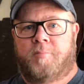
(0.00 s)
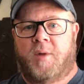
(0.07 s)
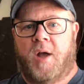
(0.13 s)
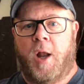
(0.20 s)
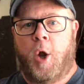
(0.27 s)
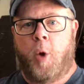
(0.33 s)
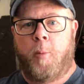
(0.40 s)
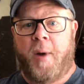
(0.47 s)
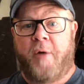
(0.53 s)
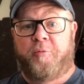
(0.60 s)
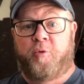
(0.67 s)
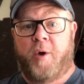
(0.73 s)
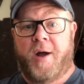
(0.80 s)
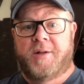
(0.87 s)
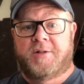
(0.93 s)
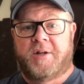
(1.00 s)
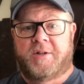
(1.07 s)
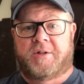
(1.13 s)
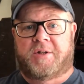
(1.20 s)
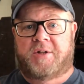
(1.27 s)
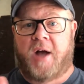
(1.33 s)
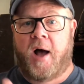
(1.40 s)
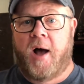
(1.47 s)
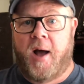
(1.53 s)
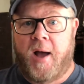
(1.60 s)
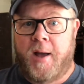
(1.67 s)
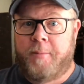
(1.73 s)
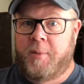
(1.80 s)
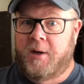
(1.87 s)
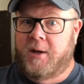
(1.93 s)
Hello, my friends. It's
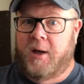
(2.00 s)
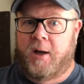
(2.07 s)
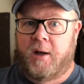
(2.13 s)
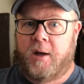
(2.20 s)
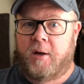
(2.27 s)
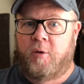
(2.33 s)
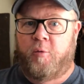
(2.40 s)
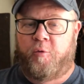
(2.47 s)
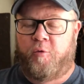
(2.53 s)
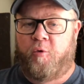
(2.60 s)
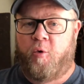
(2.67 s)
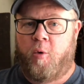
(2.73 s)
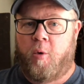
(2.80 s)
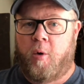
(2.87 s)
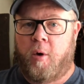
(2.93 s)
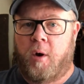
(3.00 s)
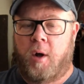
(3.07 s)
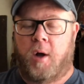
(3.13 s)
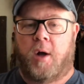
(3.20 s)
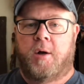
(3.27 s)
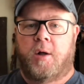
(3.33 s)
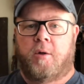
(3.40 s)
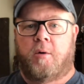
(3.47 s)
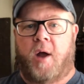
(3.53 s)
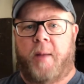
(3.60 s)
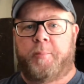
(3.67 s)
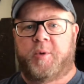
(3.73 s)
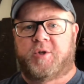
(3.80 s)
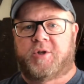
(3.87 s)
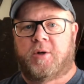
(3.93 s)
time again for another
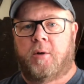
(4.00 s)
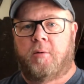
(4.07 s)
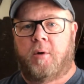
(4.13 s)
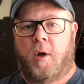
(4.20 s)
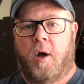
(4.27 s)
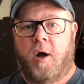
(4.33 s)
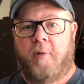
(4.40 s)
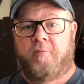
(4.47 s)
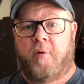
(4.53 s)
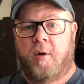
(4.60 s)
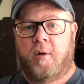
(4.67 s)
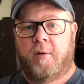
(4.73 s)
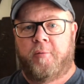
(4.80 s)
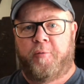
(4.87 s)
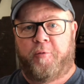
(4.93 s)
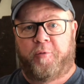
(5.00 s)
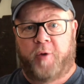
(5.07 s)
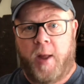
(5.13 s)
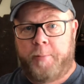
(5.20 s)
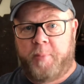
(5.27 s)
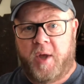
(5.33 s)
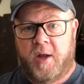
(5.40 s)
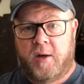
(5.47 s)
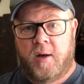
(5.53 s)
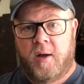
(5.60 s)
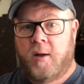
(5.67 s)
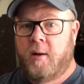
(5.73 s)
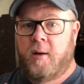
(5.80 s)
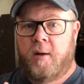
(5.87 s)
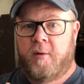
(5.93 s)
episode of Flippin'
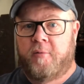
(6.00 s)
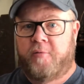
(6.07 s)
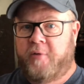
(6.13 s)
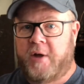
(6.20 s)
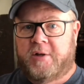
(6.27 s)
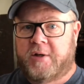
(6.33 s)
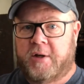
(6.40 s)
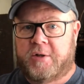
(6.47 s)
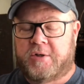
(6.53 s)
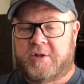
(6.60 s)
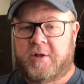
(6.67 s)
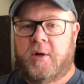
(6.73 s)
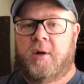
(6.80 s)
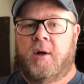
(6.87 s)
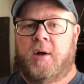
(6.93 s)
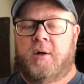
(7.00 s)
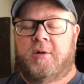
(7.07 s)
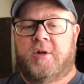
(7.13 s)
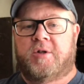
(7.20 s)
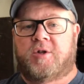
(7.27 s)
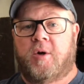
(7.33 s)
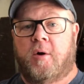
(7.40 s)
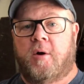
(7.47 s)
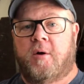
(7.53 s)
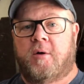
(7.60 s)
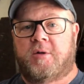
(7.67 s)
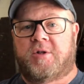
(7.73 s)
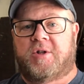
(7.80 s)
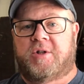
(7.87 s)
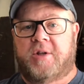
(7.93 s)
Vintage. These are
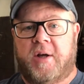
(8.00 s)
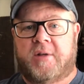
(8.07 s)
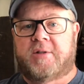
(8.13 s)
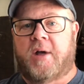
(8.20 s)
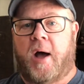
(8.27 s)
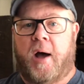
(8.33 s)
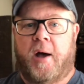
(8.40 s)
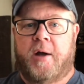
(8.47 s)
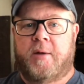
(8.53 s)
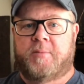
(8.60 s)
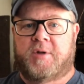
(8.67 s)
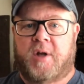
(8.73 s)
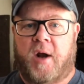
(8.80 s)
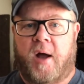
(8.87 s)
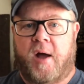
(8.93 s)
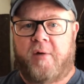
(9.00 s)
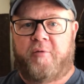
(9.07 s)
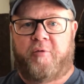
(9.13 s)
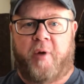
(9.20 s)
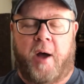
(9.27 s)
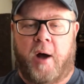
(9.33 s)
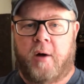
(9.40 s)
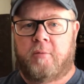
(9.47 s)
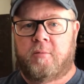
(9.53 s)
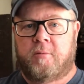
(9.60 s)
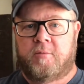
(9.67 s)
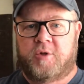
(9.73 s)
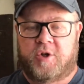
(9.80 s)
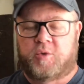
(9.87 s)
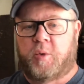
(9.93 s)
6 items that I have found
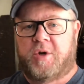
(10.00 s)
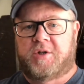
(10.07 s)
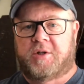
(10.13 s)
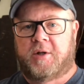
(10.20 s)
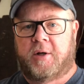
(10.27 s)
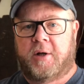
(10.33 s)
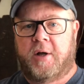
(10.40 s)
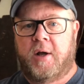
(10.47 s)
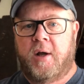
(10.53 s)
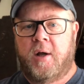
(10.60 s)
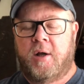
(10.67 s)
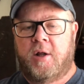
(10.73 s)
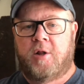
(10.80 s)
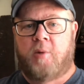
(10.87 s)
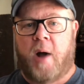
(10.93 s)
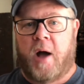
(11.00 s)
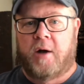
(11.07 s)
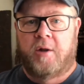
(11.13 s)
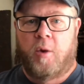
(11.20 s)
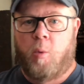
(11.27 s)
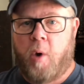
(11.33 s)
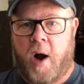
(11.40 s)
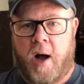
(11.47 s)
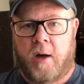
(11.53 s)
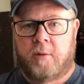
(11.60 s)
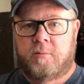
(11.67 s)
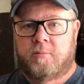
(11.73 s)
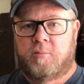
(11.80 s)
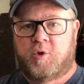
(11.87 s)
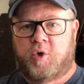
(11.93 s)
just recently, either out in the wild,
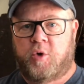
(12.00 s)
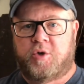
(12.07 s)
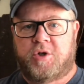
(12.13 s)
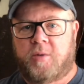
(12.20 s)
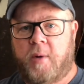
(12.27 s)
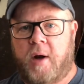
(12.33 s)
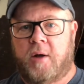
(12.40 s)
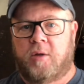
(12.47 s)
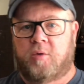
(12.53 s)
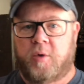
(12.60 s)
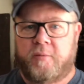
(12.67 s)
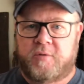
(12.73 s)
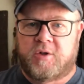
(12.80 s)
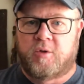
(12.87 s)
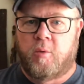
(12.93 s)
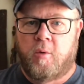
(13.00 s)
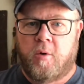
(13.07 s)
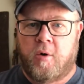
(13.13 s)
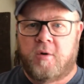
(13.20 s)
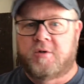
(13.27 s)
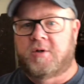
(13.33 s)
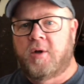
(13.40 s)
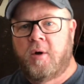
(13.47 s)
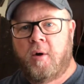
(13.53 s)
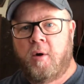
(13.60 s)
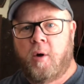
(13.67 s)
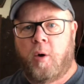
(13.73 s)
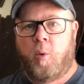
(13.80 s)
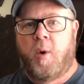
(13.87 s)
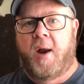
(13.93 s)
searching around in thrift stores
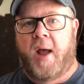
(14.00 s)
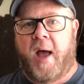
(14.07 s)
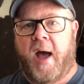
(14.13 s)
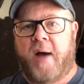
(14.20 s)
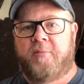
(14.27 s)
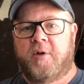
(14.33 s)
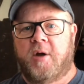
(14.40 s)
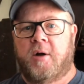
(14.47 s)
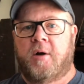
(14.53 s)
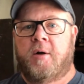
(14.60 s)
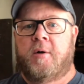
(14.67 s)
or what have you,